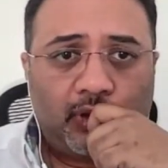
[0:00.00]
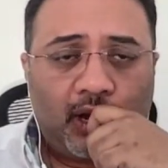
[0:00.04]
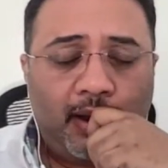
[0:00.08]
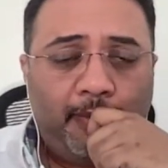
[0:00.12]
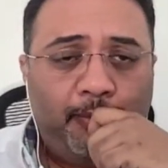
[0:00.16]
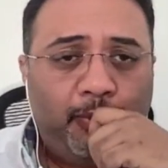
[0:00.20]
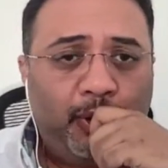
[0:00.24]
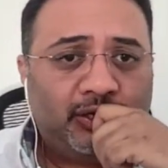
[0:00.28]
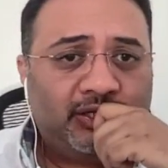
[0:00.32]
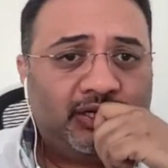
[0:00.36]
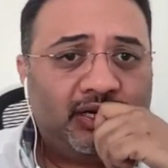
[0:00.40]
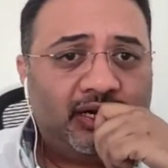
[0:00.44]

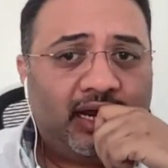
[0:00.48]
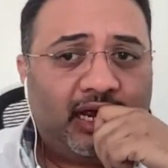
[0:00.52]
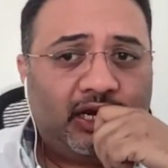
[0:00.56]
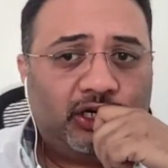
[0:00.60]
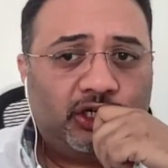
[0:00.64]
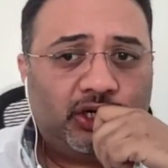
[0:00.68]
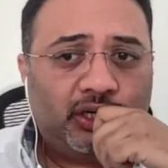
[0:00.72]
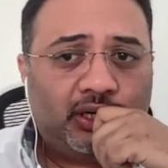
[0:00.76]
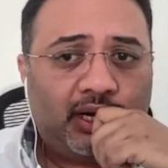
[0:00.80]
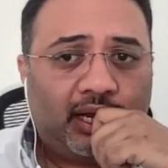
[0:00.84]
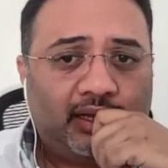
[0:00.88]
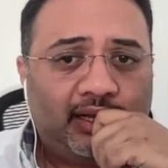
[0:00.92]

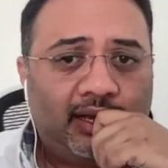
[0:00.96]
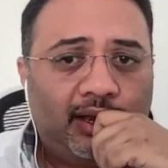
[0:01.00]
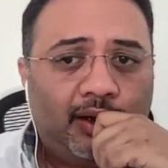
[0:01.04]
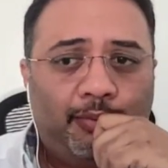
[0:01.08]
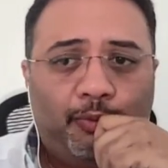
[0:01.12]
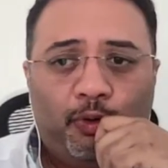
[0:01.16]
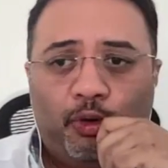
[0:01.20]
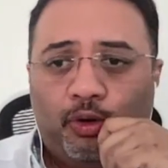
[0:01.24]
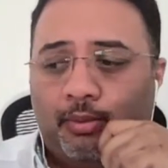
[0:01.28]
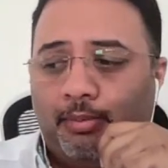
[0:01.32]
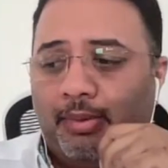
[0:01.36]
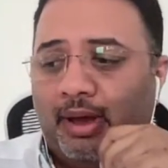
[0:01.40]
presentation, I think
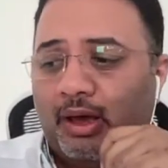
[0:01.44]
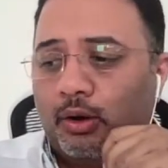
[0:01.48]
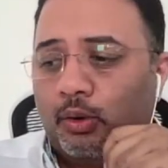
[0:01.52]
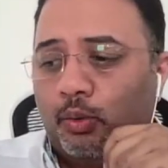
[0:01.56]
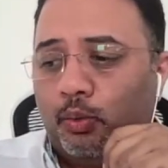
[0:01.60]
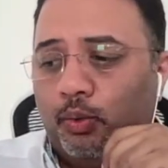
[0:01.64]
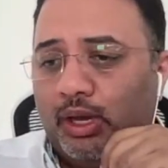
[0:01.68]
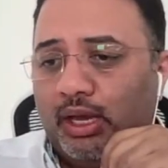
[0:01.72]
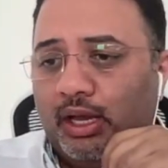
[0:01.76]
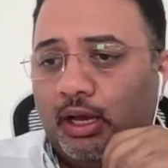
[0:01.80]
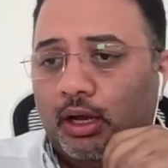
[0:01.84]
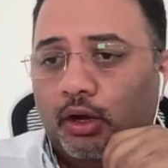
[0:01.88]
about a
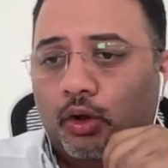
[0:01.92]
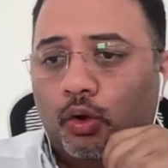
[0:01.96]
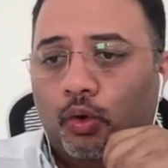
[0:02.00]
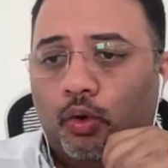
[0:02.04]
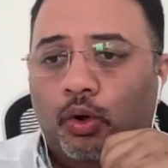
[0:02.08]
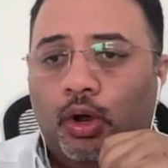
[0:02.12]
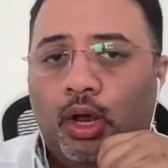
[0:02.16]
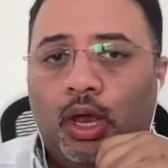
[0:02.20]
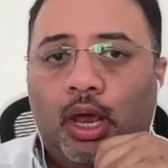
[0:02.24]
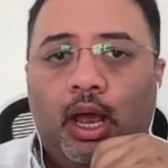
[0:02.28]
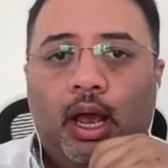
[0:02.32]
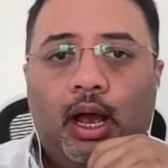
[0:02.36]
week
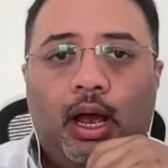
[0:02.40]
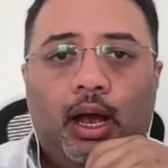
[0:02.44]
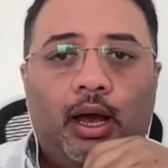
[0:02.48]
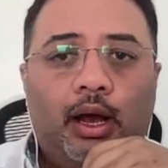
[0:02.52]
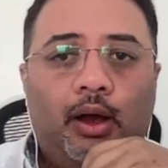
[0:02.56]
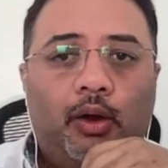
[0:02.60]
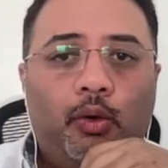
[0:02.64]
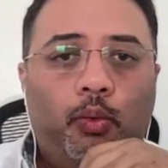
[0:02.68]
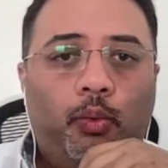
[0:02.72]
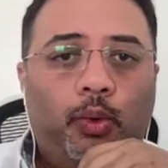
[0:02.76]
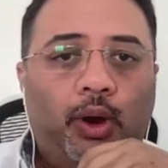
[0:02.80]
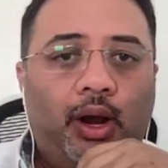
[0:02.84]
ago,
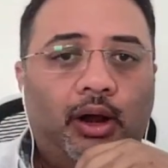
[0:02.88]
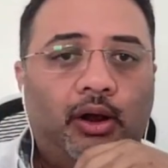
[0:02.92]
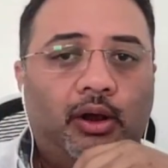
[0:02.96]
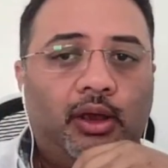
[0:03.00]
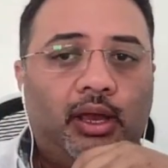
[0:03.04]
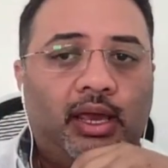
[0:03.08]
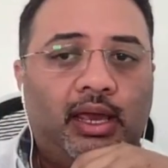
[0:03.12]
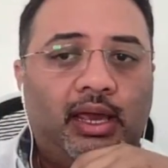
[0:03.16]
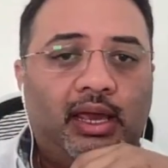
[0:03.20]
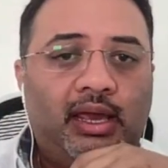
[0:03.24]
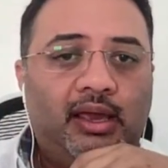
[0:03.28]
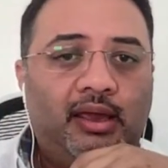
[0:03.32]
uh, where
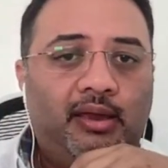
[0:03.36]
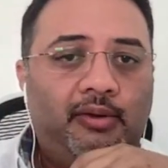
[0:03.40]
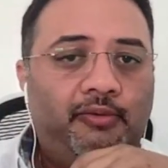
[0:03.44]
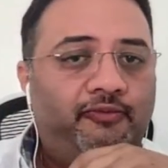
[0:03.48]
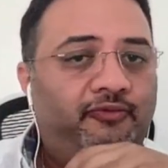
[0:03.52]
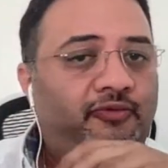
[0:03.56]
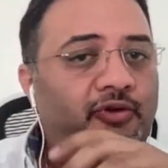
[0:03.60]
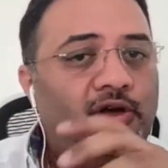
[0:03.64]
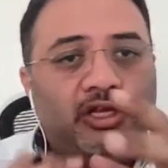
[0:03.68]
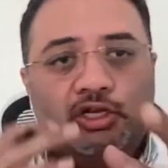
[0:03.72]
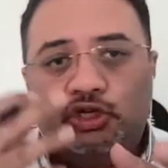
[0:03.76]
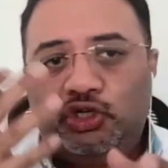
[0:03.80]
he
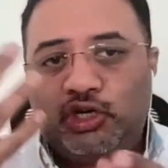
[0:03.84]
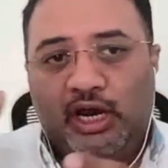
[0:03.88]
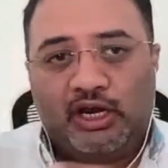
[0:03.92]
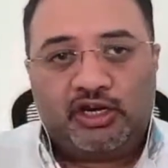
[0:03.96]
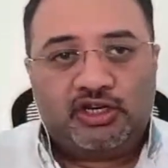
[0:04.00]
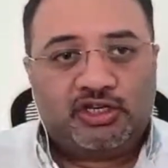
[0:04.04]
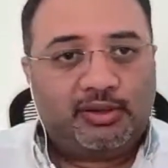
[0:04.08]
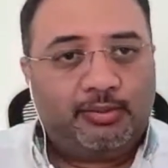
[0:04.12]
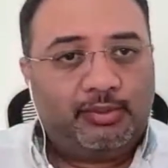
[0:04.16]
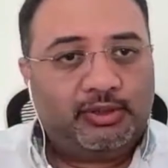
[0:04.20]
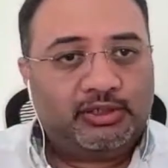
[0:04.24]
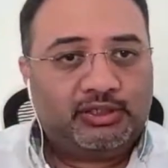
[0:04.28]
further
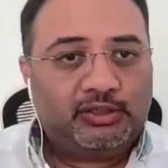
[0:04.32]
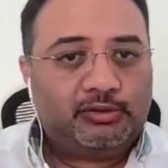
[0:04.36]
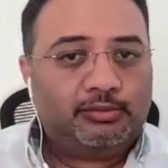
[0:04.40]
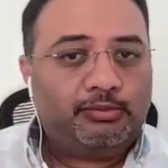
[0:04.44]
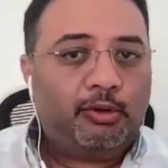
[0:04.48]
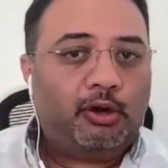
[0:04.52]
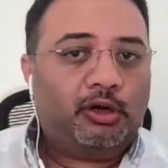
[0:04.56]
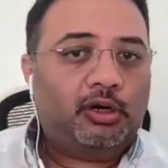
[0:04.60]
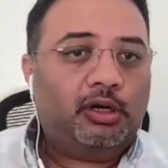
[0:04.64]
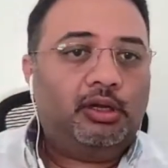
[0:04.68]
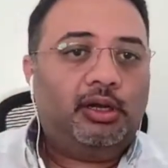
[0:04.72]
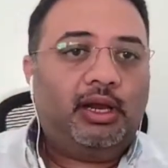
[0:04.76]
changed the business
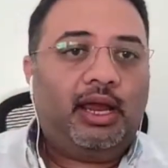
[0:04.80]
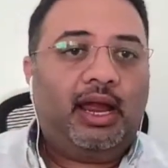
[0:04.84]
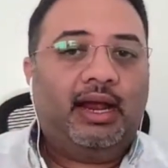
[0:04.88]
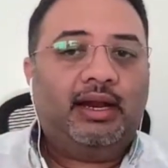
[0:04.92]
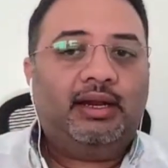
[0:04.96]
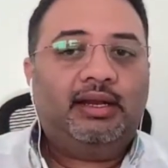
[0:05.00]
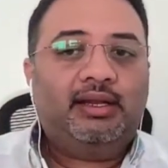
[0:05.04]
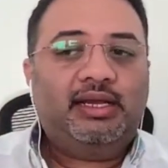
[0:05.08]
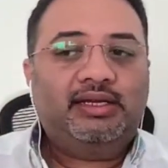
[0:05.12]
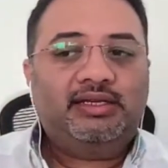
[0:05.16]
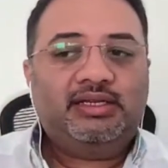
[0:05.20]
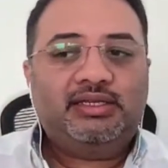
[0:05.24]
model.
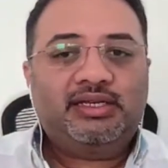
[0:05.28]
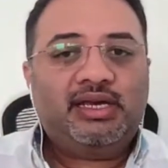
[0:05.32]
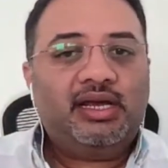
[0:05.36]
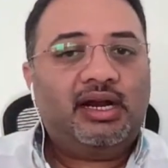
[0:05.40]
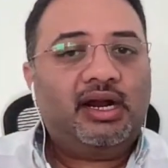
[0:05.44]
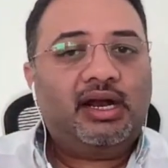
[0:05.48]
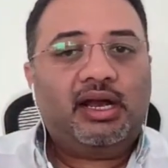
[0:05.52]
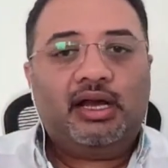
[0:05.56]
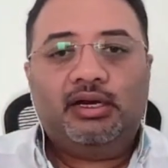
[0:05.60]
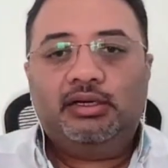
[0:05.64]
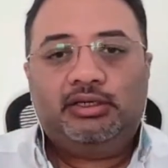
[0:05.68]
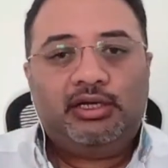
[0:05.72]
And this is going
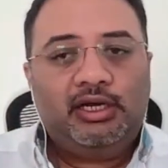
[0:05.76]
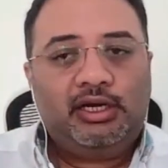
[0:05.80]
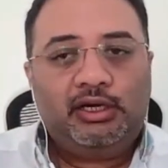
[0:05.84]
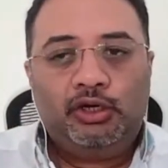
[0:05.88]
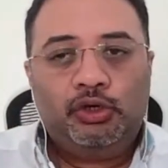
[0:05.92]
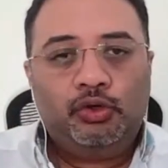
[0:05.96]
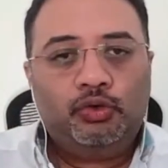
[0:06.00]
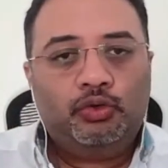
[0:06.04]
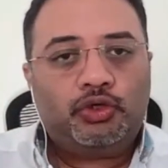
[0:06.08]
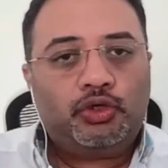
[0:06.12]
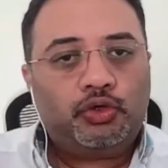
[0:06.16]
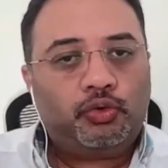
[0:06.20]
to
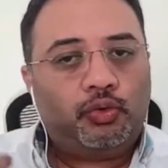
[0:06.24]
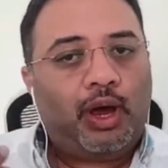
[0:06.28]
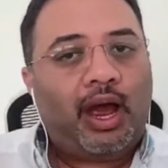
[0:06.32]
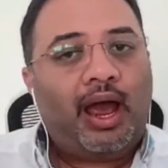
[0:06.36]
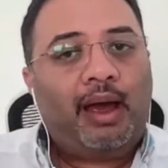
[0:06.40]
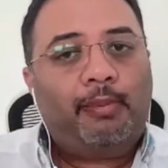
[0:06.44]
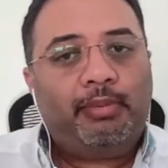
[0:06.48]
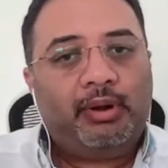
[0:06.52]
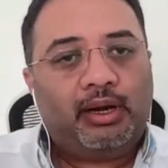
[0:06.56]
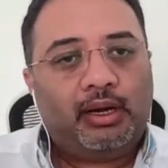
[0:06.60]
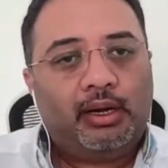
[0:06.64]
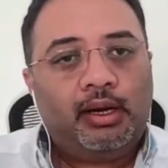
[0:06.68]
continue to
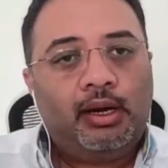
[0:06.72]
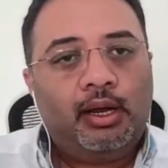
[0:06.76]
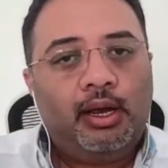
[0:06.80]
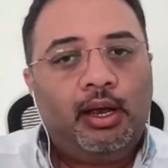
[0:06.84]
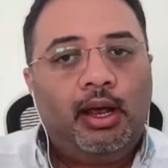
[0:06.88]
happen